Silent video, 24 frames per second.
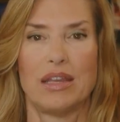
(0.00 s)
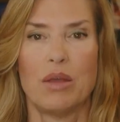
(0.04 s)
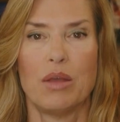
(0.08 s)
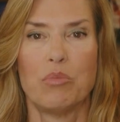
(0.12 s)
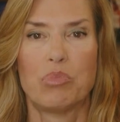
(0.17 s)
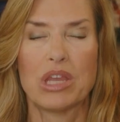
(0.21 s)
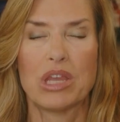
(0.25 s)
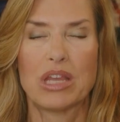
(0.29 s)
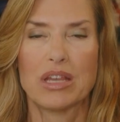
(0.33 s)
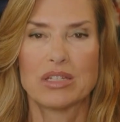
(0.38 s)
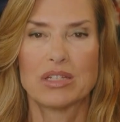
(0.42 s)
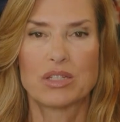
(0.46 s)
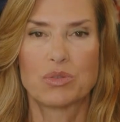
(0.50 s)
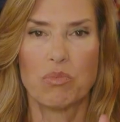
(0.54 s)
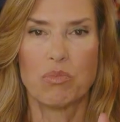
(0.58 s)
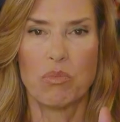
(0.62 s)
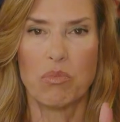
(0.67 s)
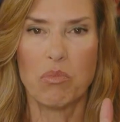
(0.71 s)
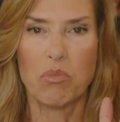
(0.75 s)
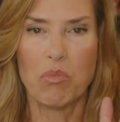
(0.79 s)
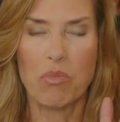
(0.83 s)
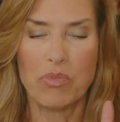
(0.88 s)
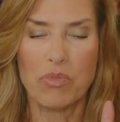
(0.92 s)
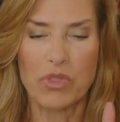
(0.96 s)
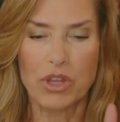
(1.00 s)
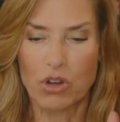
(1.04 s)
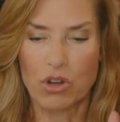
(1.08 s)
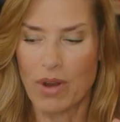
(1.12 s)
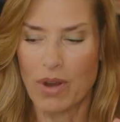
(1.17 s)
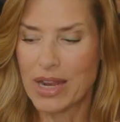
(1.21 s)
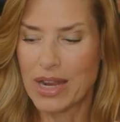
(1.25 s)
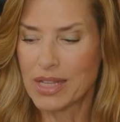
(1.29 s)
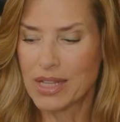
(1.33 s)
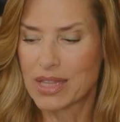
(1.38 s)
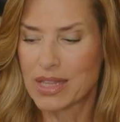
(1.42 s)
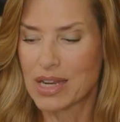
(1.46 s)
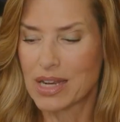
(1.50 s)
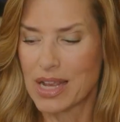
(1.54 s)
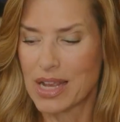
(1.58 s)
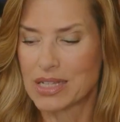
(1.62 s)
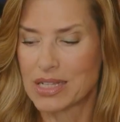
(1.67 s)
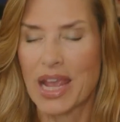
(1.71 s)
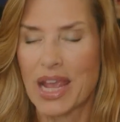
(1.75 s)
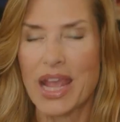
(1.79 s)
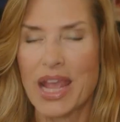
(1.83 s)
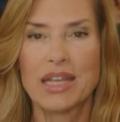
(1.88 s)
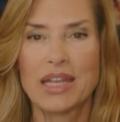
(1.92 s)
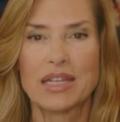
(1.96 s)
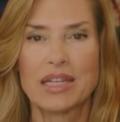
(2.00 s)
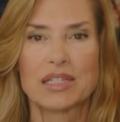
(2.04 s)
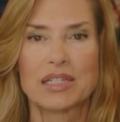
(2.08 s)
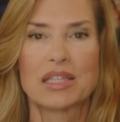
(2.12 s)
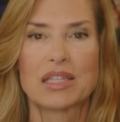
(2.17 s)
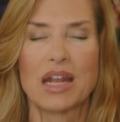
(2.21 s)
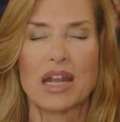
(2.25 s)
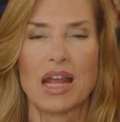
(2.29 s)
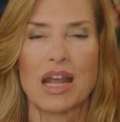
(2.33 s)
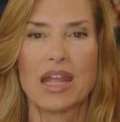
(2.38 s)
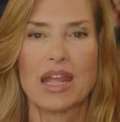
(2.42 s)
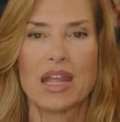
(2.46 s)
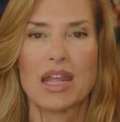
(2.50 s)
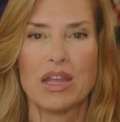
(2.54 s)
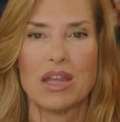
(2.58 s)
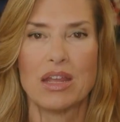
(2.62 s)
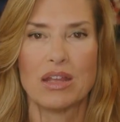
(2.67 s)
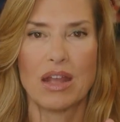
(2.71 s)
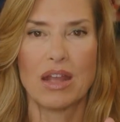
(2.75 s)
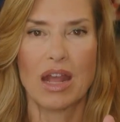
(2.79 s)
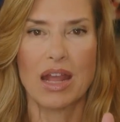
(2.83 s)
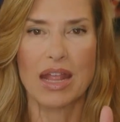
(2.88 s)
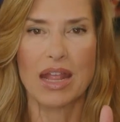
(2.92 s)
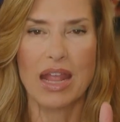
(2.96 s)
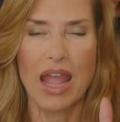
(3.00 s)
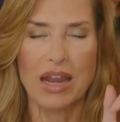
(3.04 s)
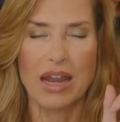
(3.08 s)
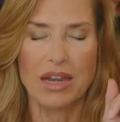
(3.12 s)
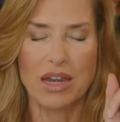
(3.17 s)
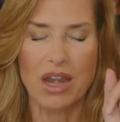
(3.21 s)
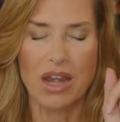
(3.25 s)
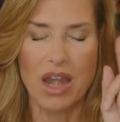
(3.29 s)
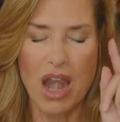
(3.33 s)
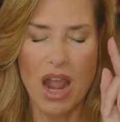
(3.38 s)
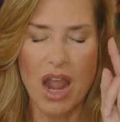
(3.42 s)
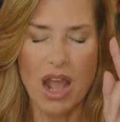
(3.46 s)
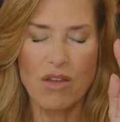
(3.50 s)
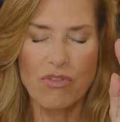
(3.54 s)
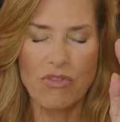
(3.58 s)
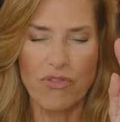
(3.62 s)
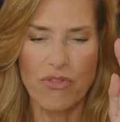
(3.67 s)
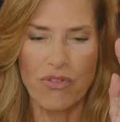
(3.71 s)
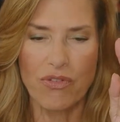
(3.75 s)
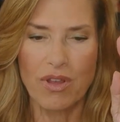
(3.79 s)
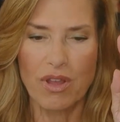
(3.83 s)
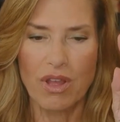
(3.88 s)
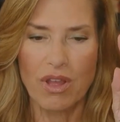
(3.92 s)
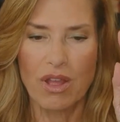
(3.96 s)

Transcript: because the credit that I take is that I had enough